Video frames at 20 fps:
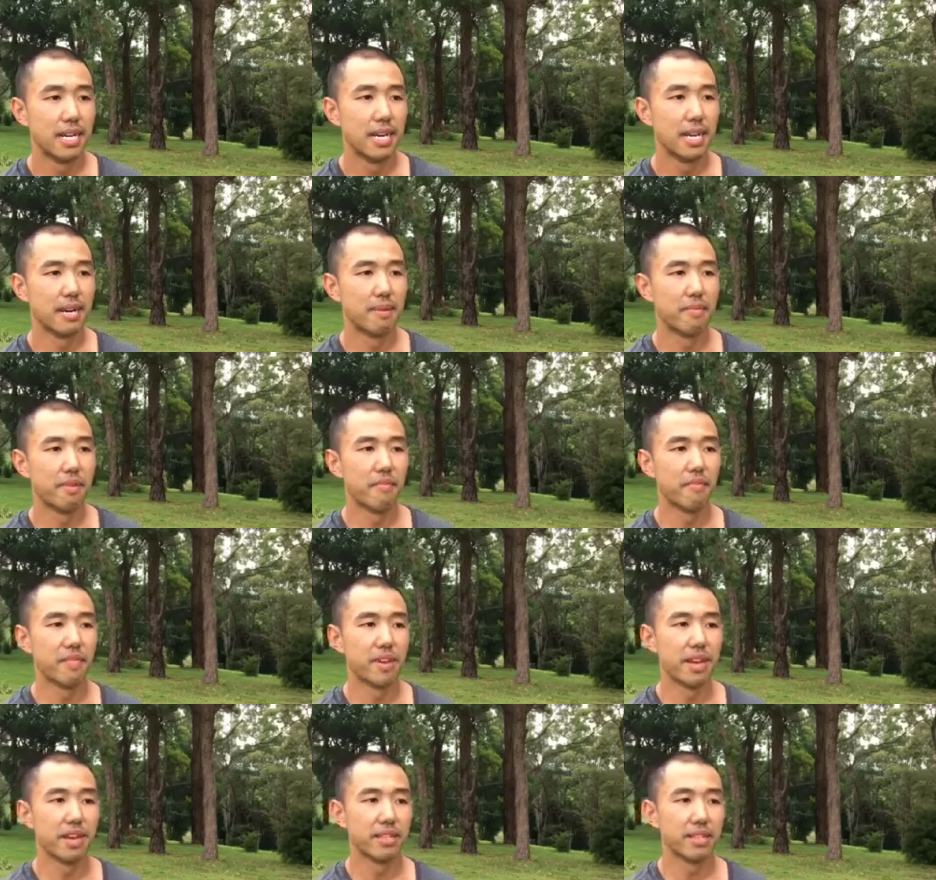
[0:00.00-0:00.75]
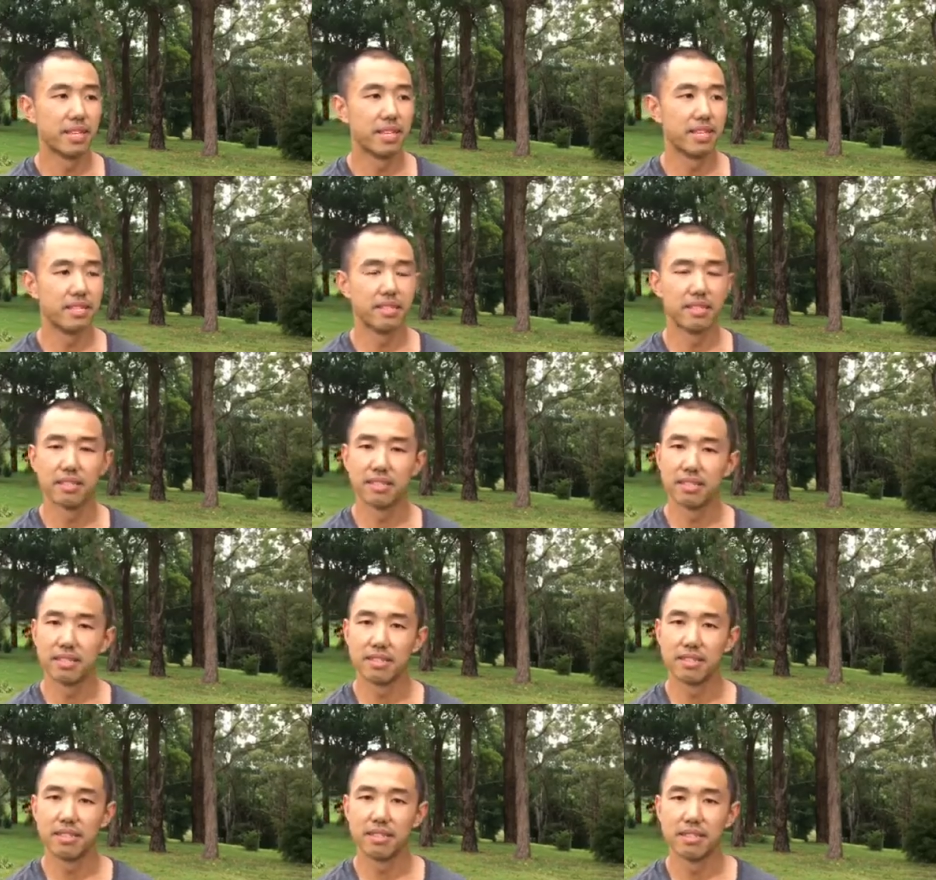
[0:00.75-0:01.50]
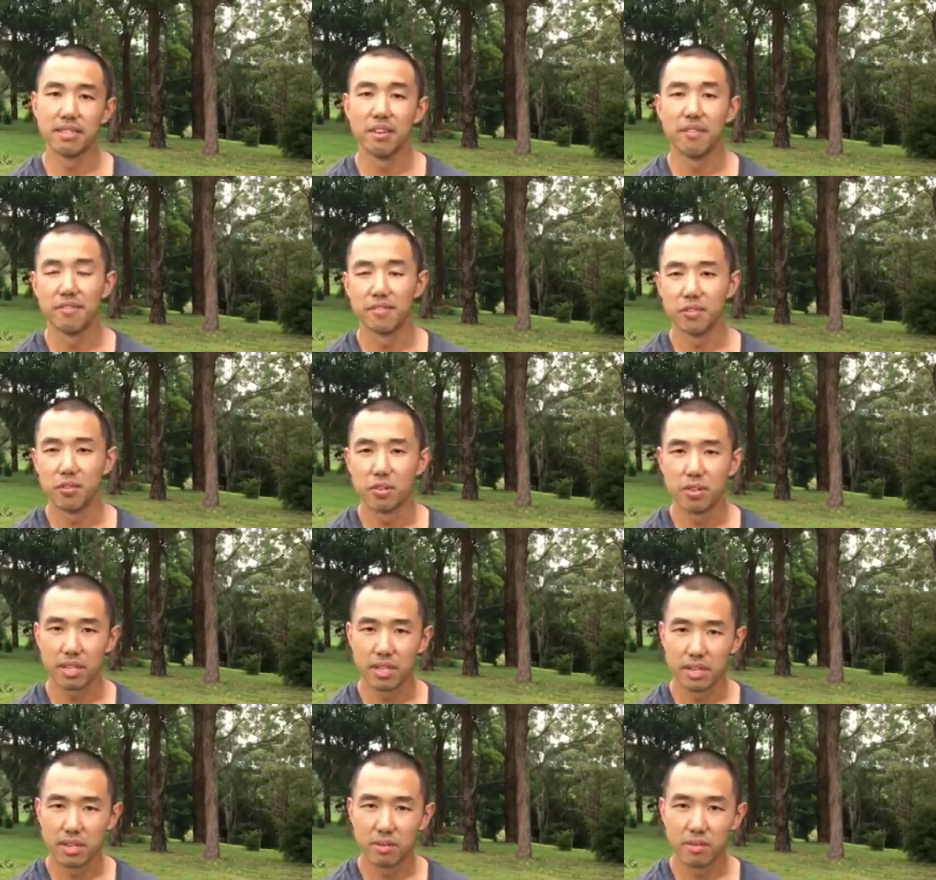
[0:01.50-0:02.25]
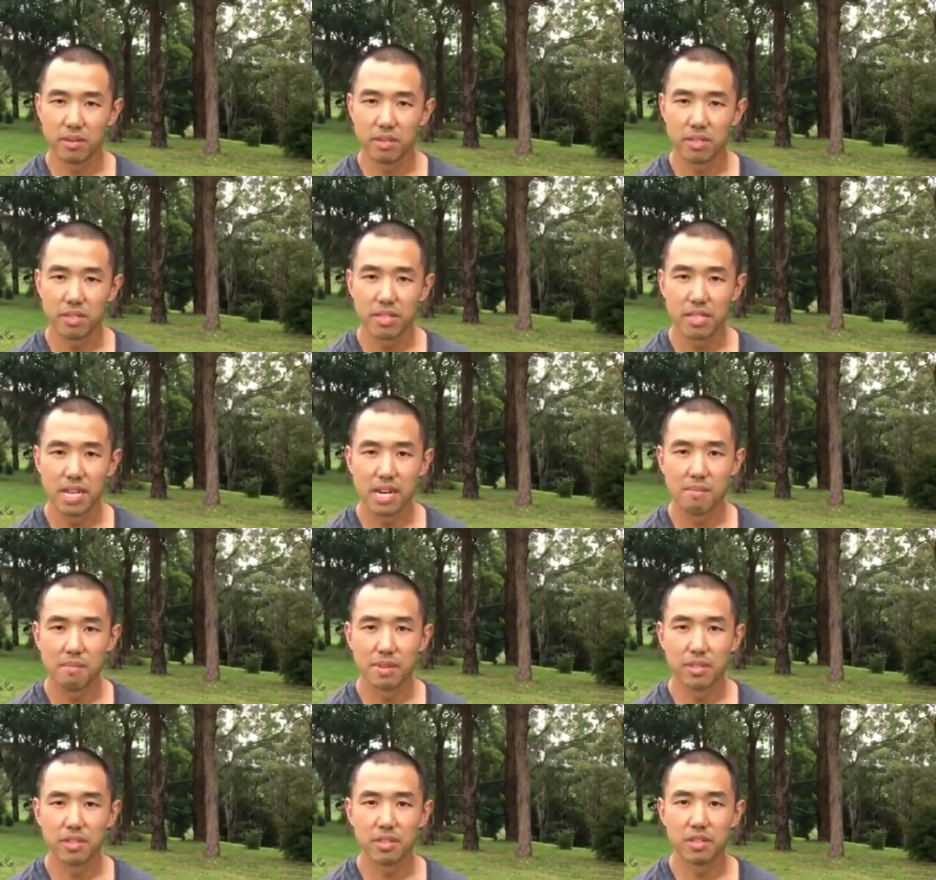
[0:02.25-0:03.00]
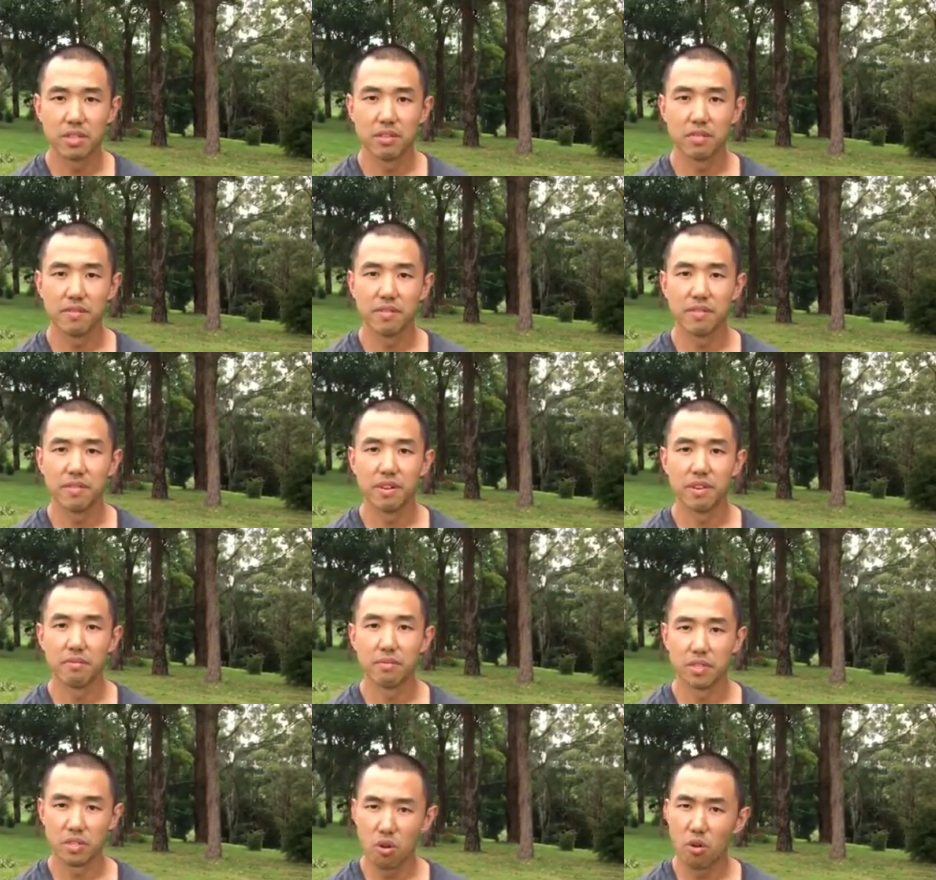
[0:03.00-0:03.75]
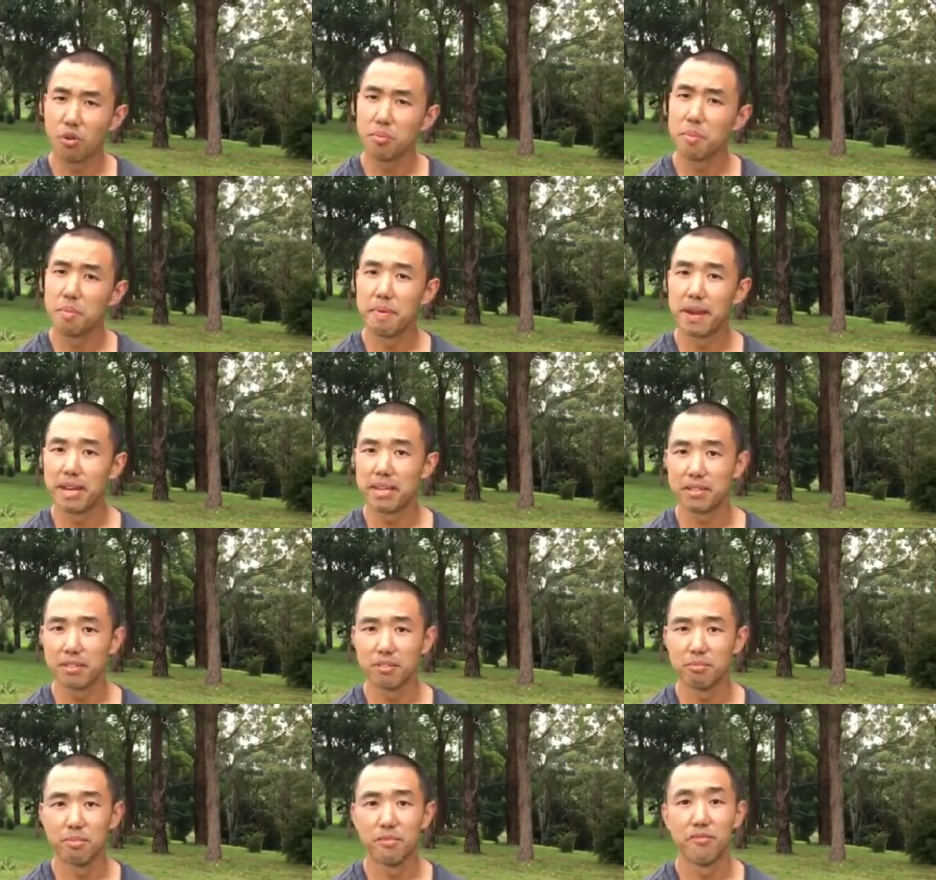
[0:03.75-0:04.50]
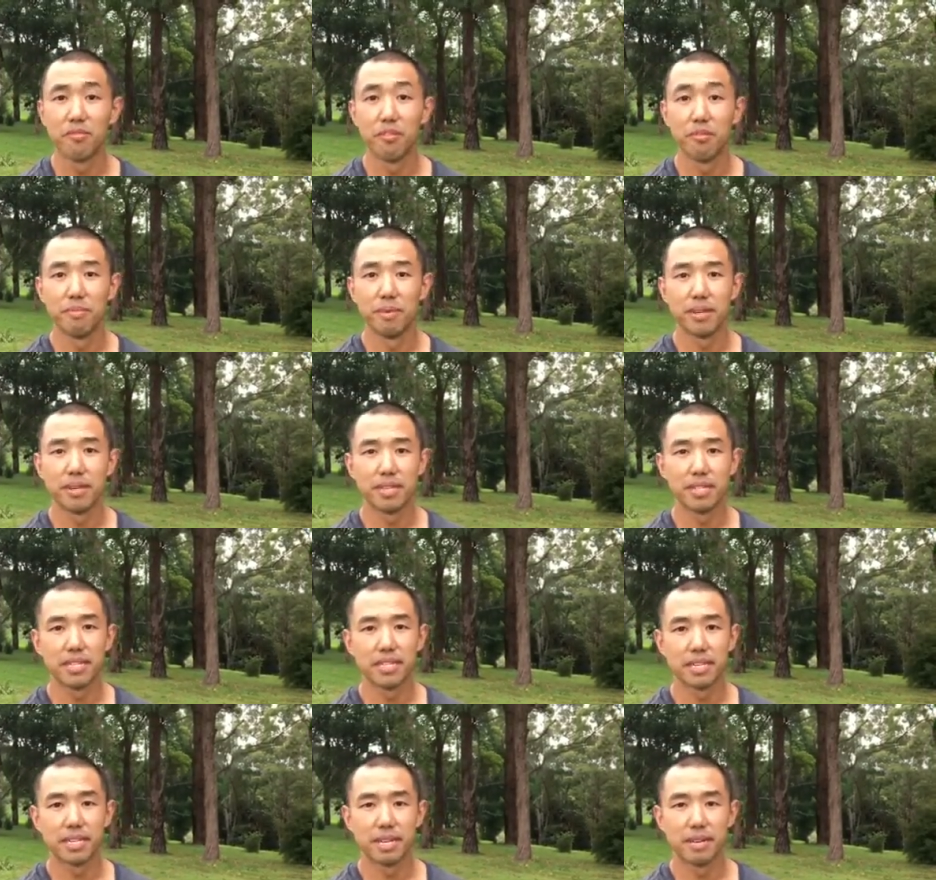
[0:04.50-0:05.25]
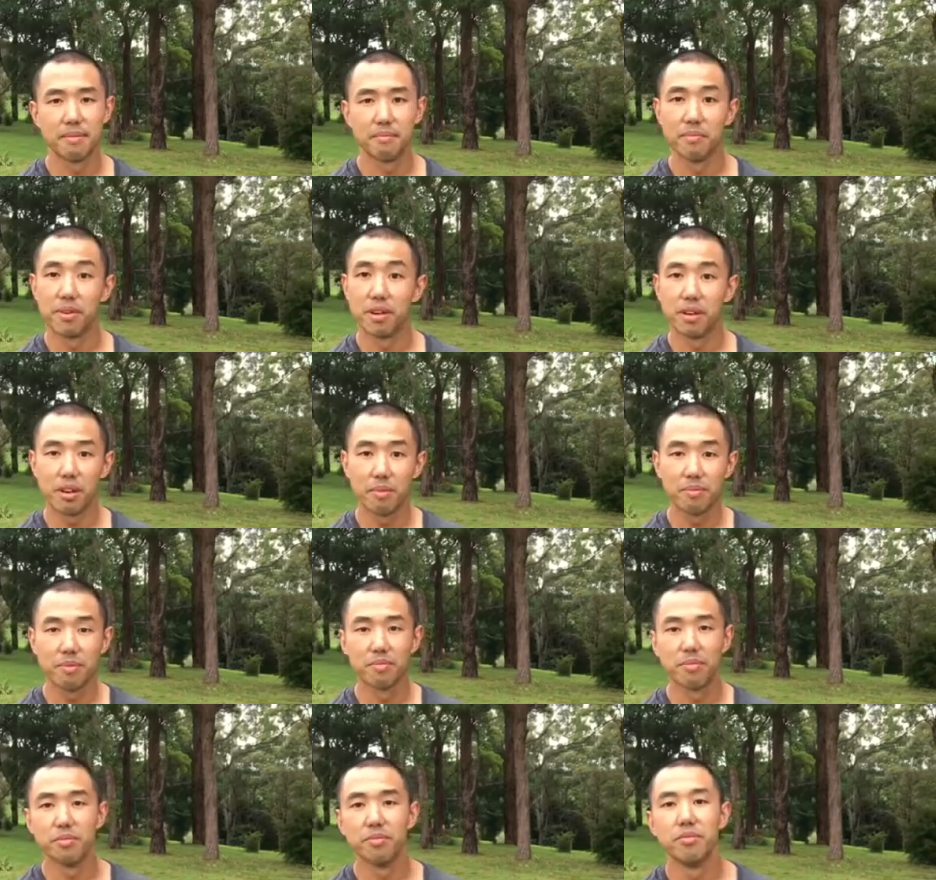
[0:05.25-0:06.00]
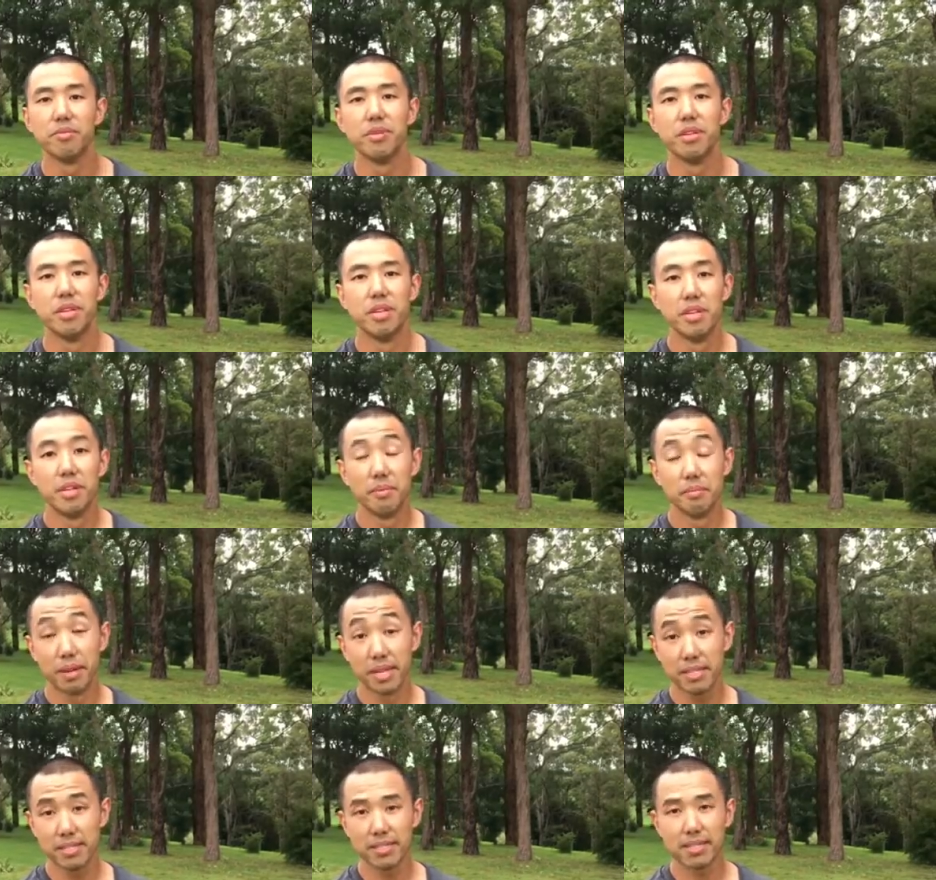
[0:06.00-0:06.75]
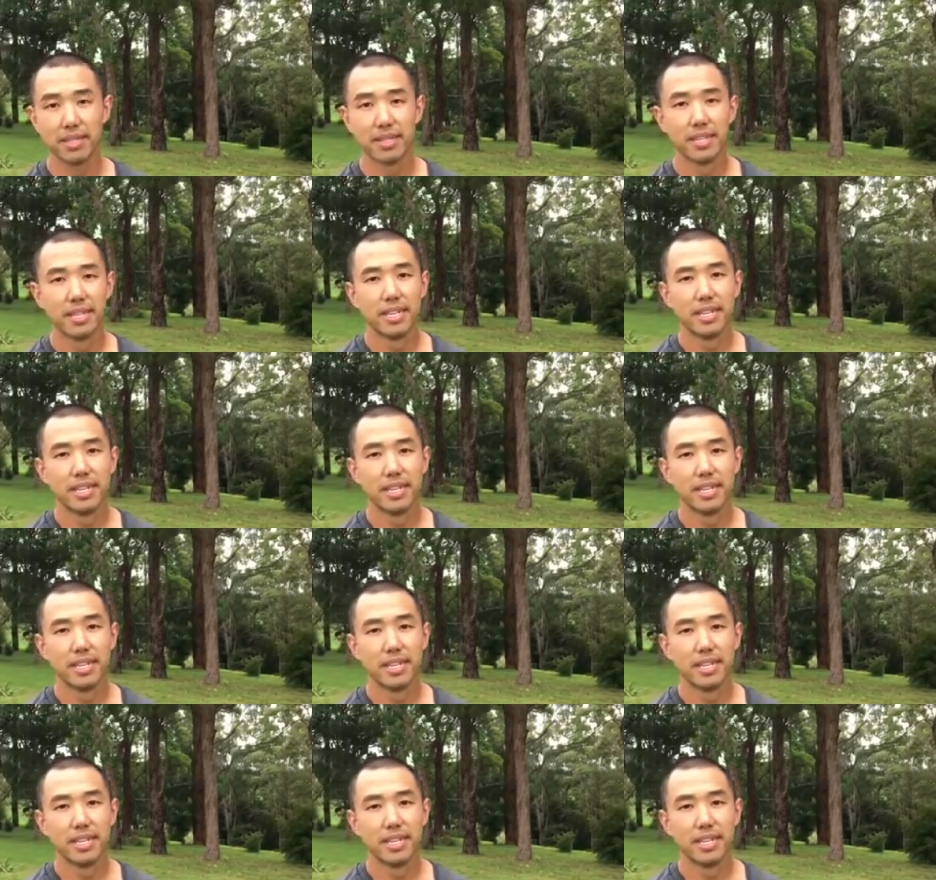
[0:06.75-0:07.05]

Um, I found that this, the self-talk that I was telling myself uh, was holding me back to perform at my optimal best.